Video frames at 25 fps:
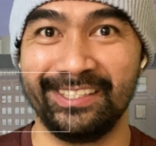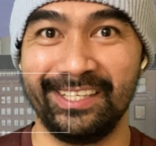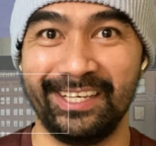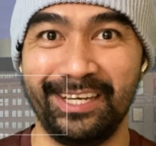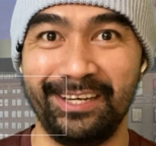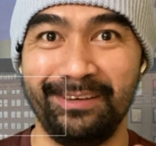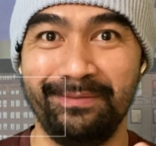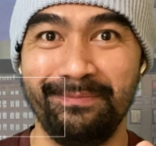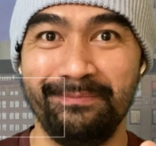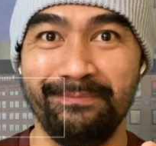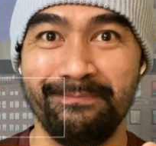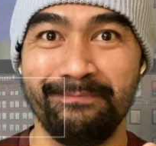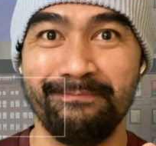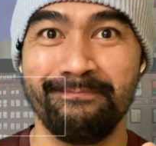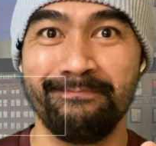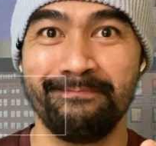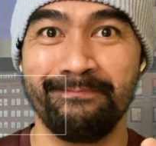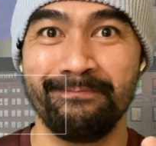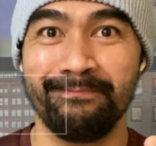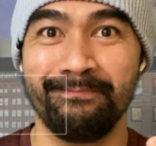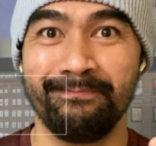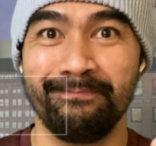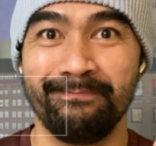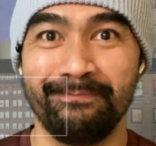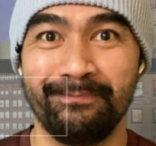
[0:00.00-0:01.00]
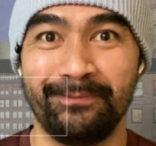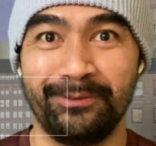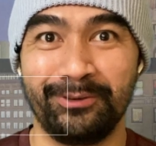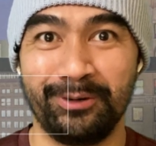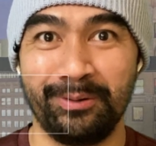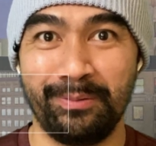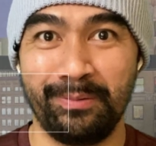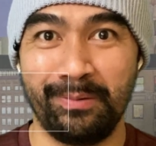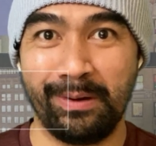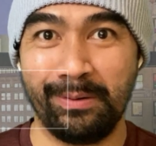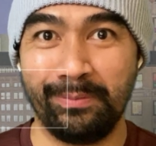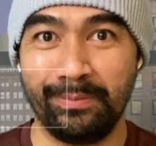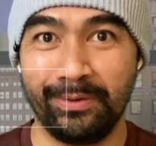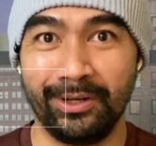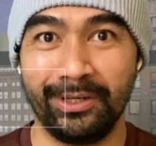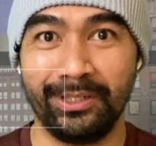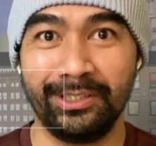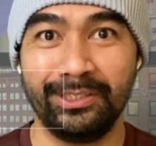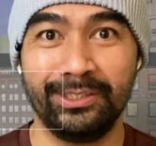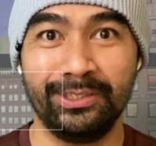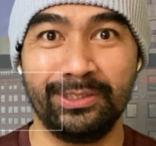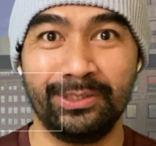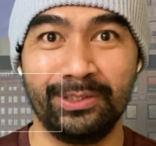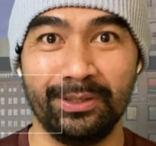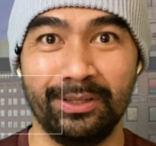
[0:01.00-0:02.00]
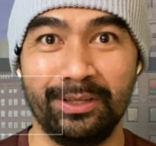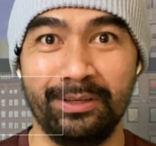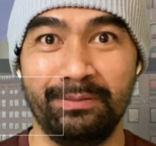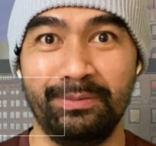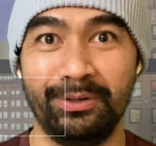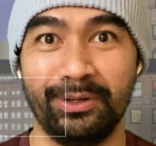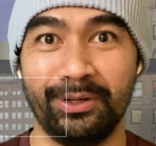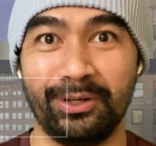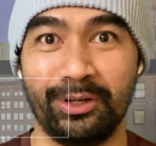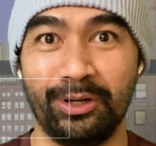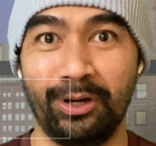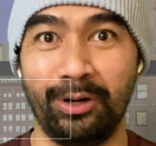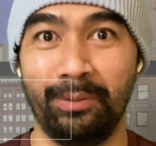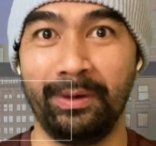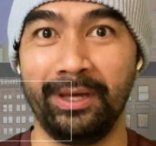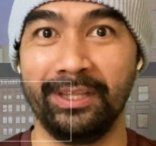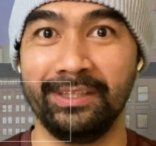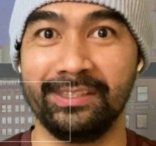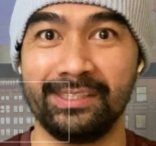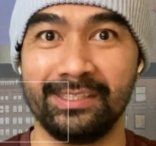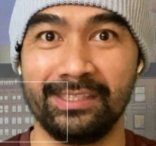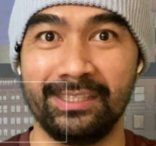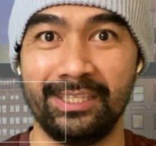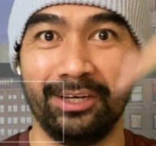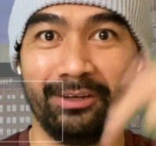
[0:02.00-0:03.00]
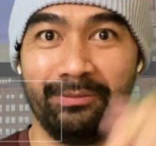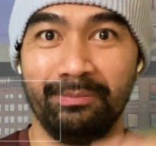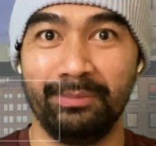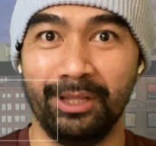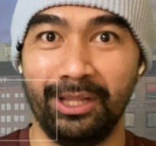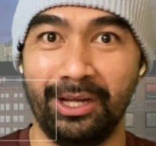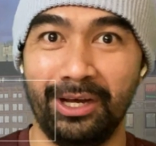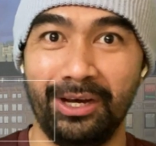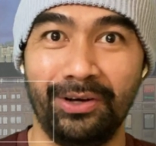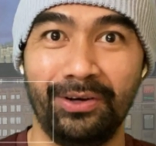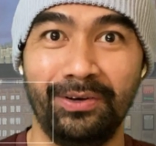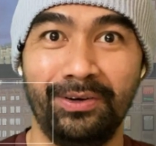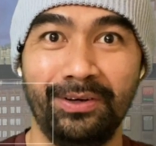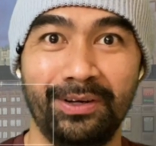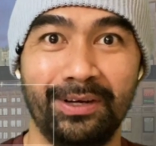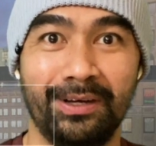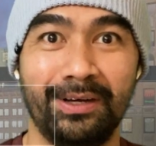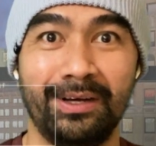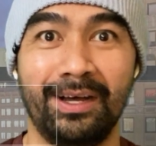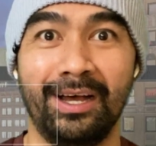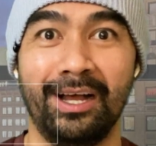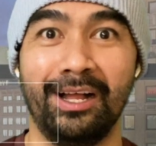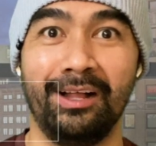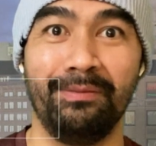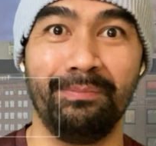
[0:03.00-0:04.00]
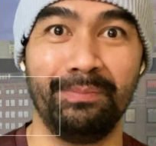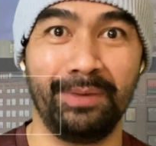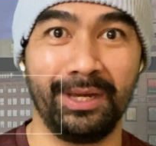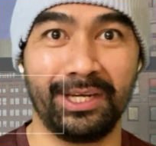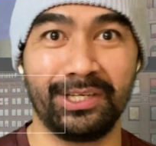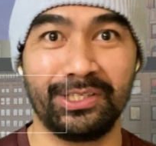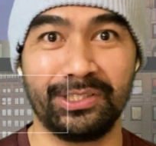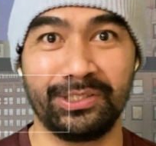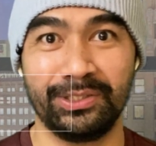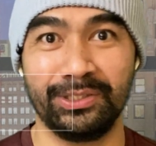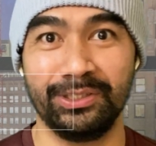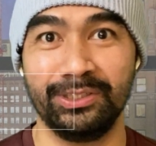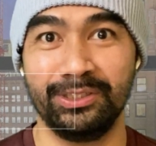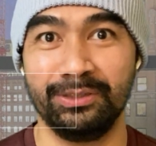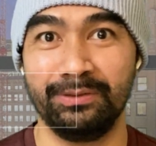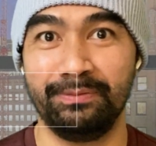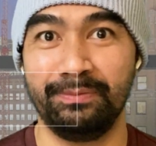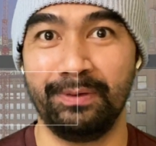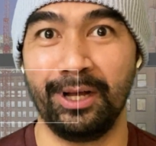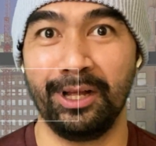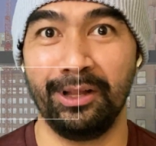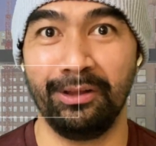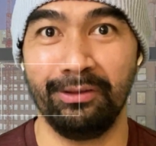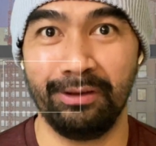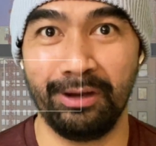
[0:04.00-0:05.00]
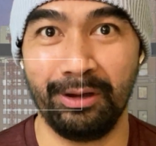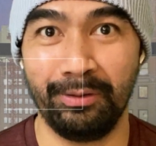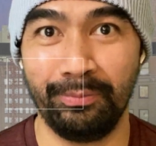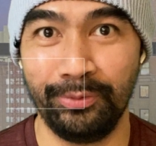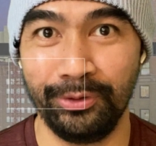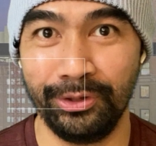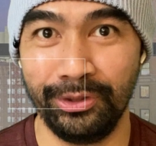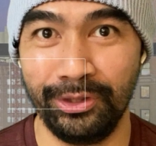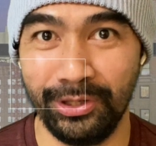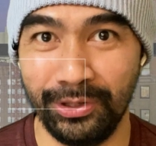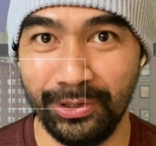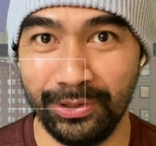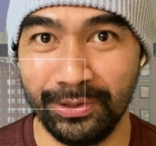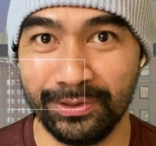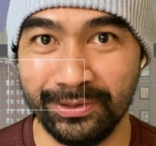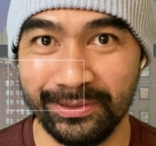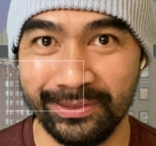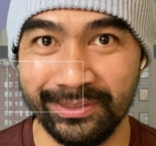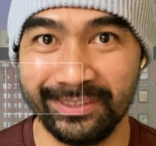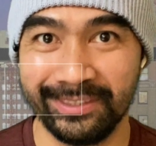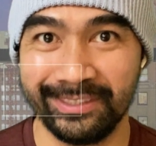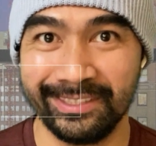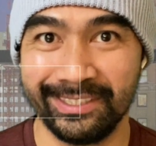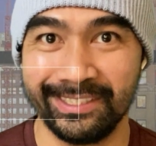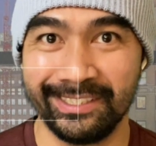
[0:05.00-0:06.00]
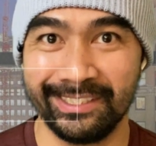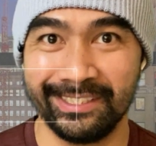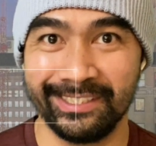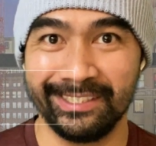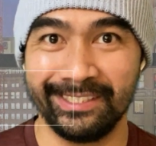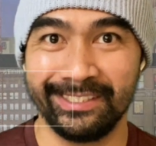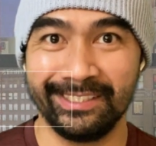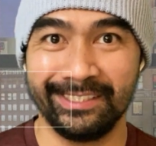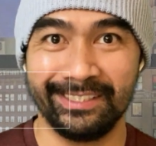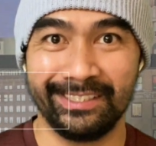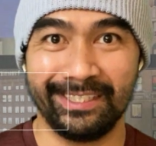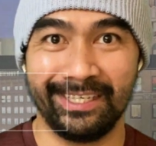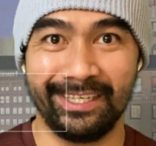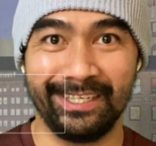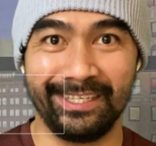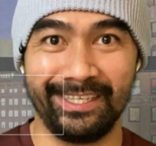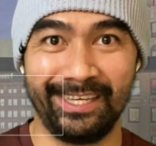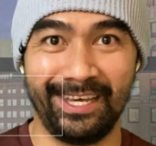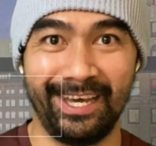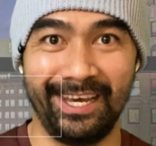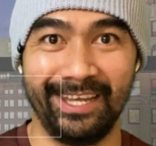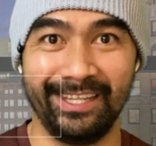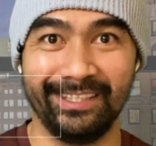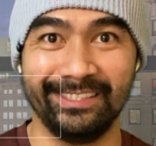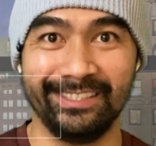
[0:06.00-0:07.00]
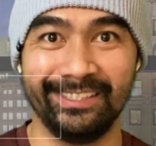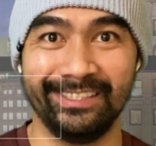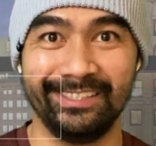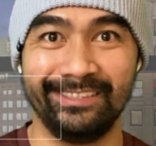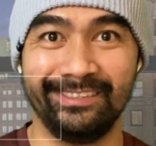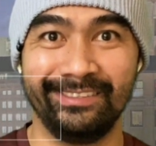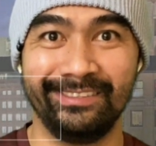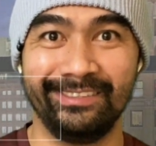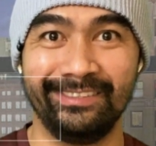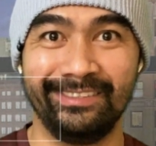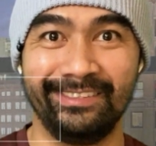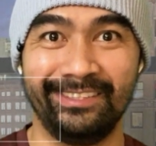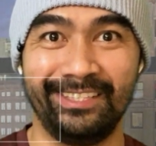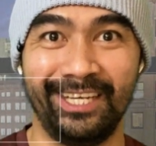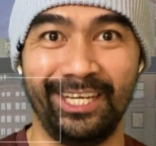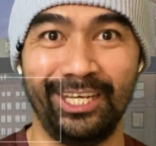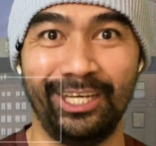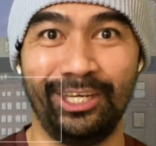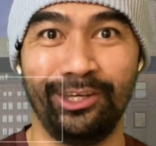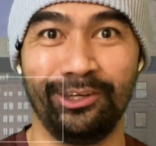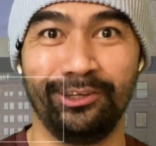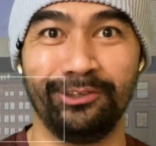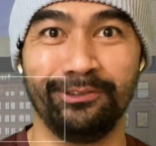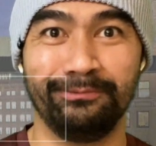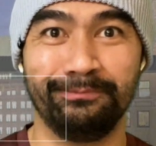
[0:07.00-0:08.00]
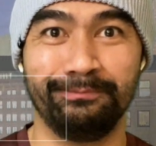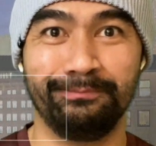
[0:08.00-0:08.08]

time, remember to leave your comments down below. I'll make sure to follow up with you. Again, thank you.